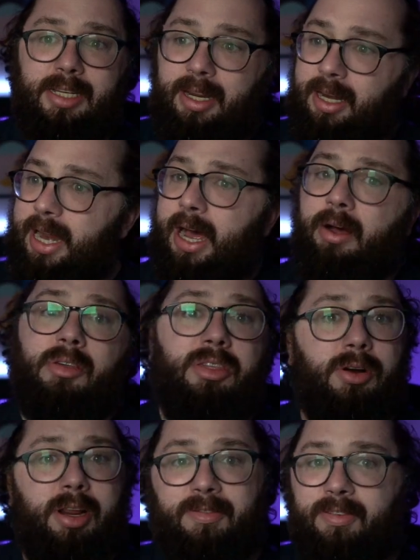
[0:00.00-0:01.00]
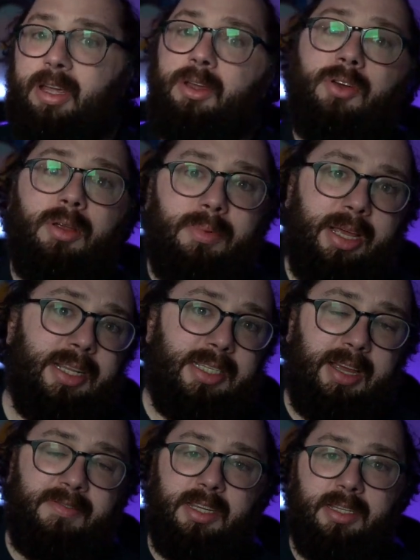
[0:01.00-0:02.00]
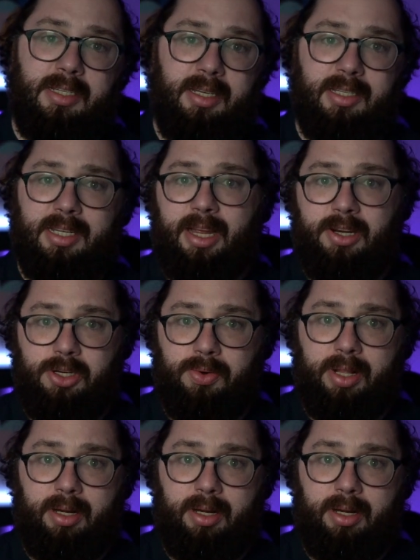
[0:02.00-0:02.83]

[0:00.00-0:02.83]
it, and now 30 feet you can be at a safe distance and do it.